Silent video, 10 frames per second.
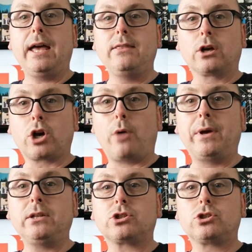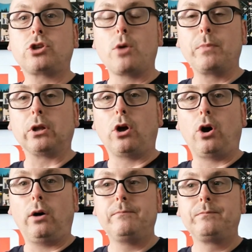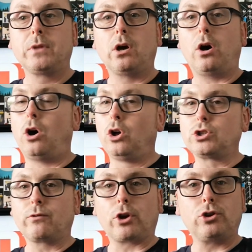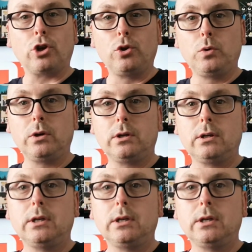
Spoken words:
in the comments down below, all you've got to do